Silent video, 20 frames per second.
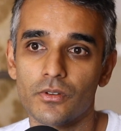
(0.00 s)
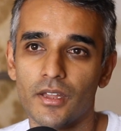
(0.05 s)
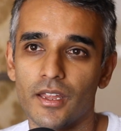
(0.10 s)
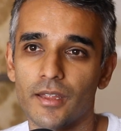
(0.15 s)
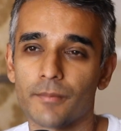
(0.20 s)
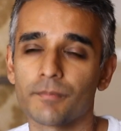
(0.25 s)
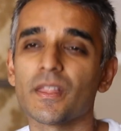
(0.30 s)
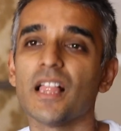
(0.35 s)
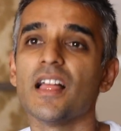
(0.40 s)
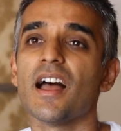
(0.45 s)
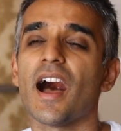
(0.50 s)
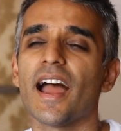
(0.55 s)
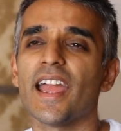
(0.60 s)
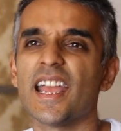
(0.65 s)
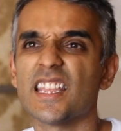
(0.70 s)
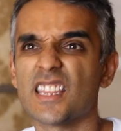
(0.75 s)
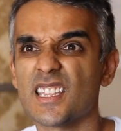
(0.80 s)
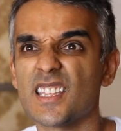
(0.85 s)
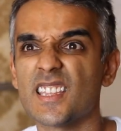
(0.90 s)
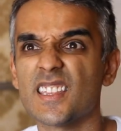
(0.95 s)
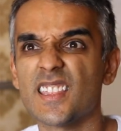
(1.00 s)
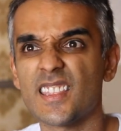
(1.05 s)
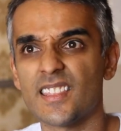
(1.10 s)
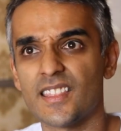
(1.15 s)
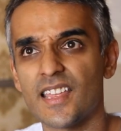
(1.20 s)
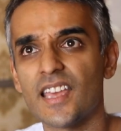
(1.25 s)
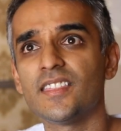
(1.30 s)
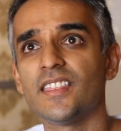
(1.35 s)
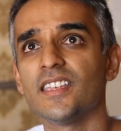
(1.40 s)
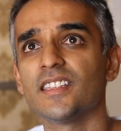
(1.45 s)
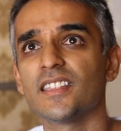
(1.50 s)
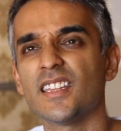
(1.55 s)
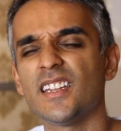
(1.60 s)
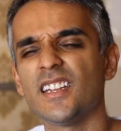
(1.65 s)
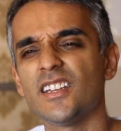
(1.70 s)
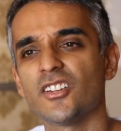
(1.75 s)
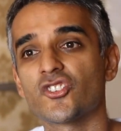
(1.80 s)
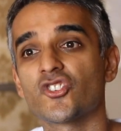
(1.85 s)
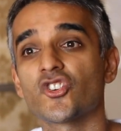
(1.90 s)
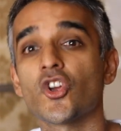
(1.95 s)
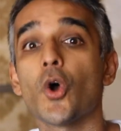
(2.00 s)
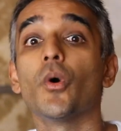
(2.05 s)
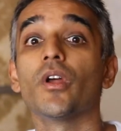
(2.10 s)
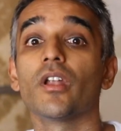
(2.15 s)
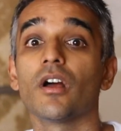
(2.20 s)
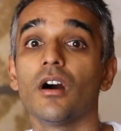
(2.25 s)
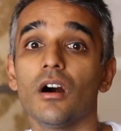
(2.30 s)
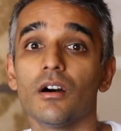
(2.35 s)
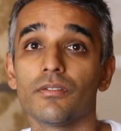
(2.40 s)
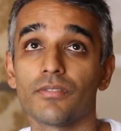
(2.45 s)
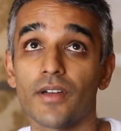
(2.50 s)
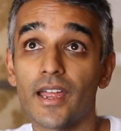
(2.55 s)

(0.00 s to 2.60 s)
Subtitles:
Like, I hate that they think they need to show it off.